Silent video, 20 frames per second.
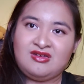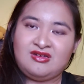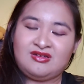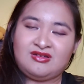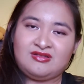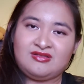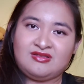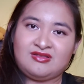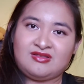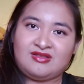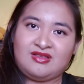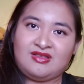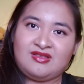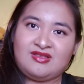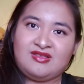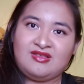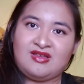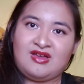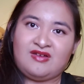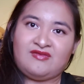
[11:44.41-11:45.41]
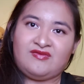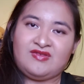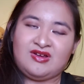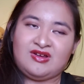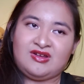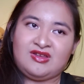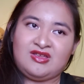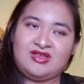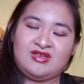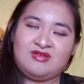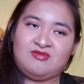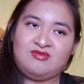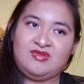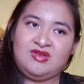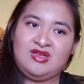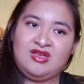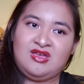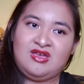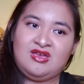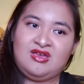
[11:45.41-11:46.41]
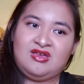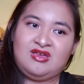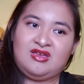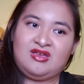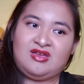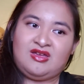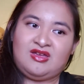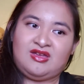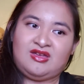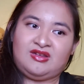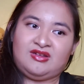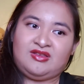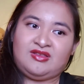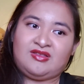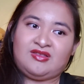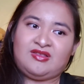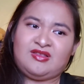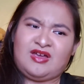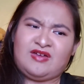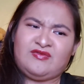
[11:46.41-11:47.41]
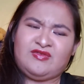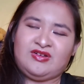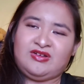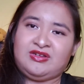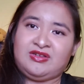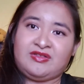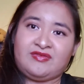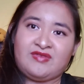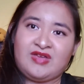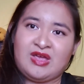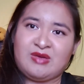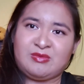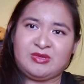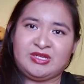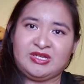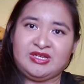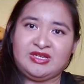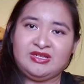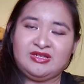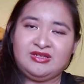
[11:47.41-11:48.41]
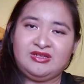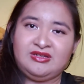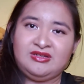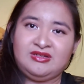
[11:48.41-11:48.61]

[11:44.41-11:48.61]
Because it's not fair to him. And it's not fair to his family.